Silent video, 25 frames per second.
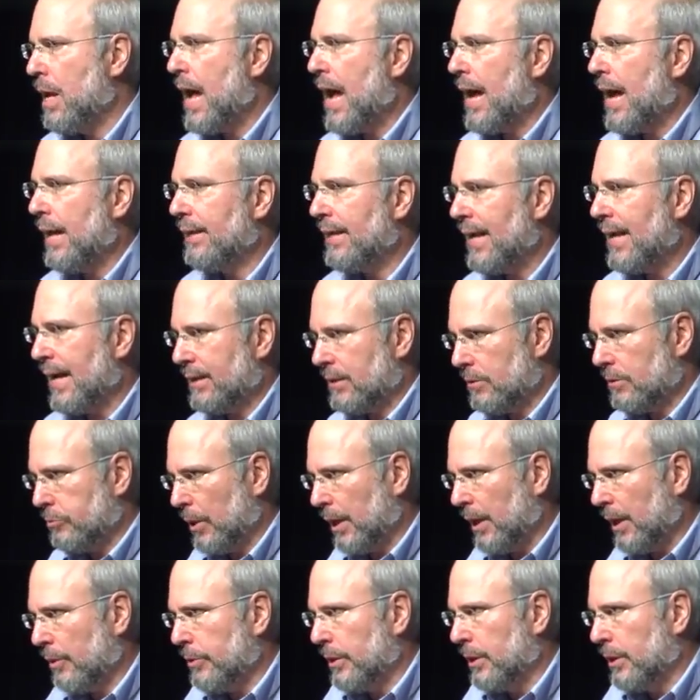And that's
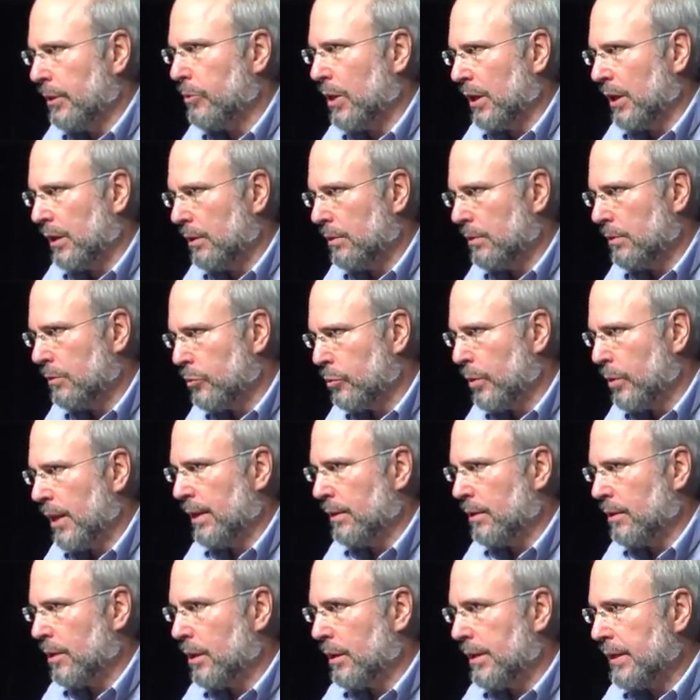what I really want to
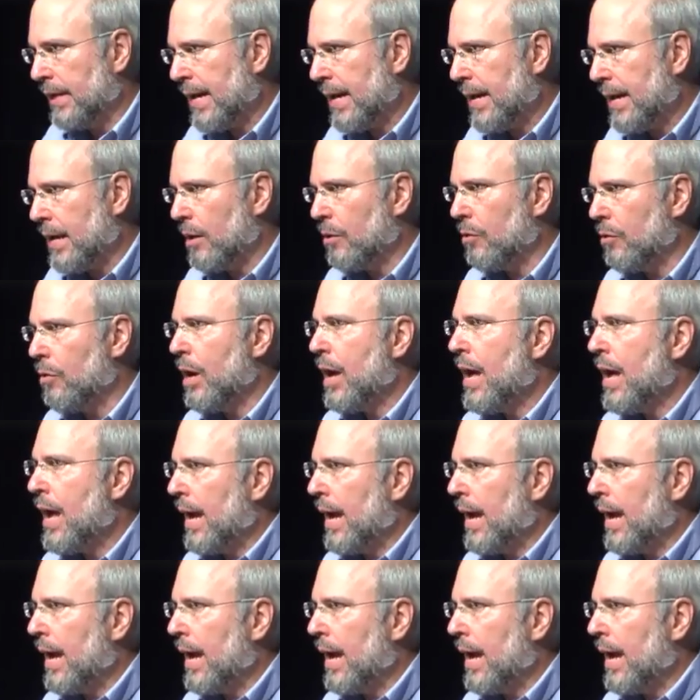dwell on now.